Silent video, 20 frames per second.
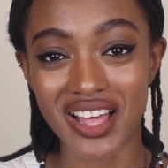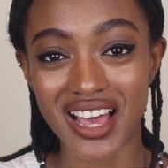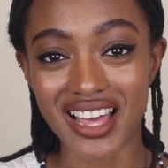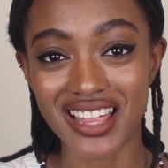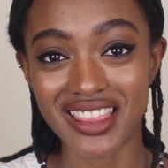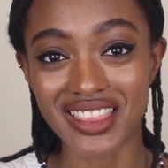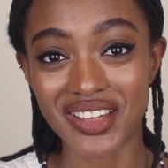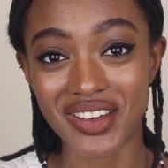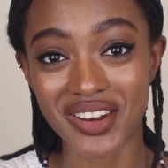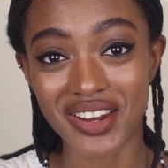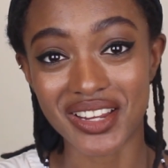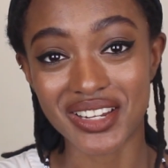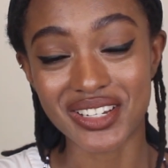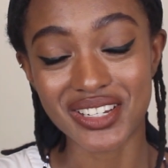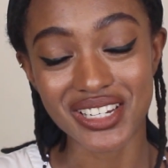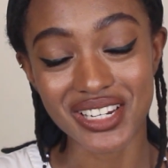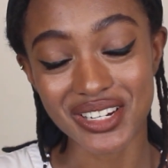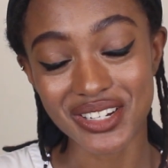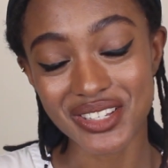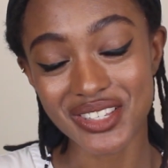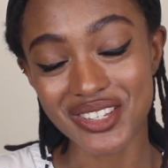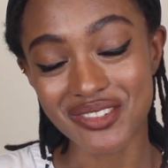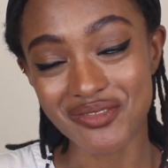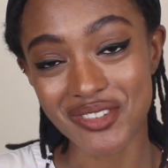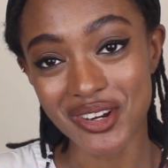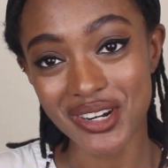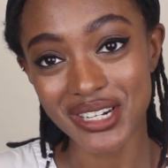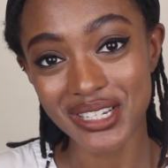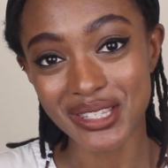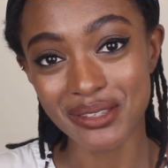I thought I'd share some
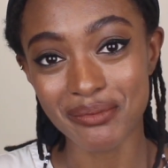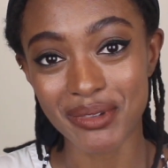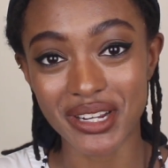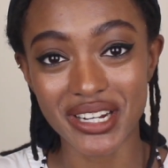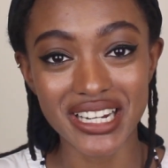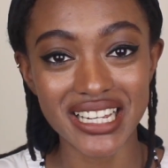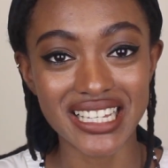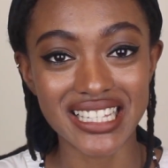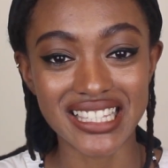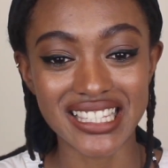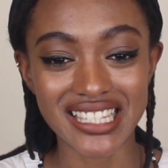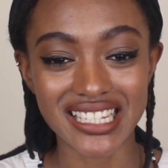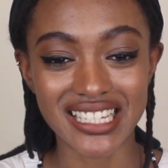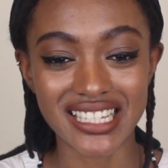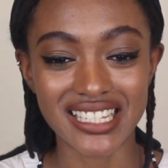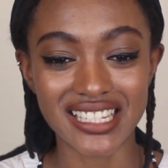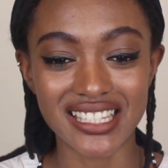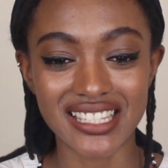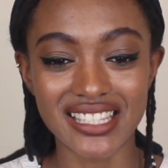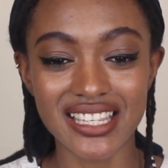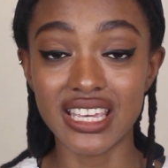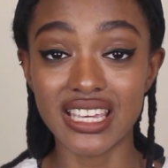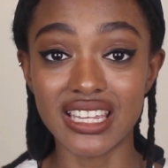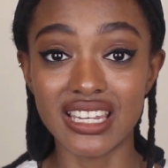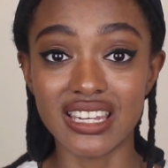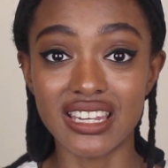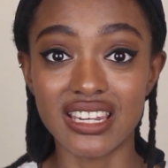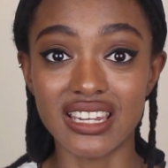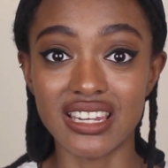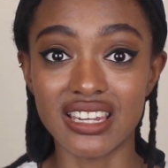more experiences
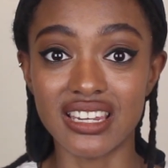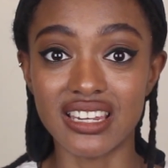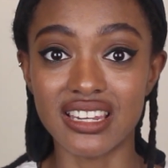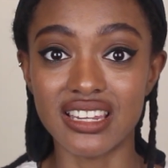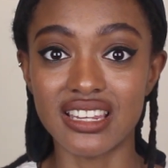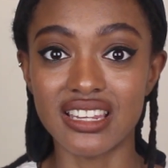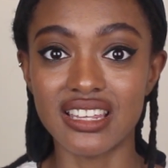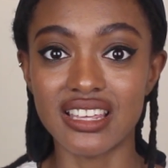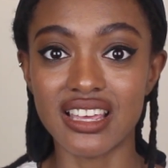in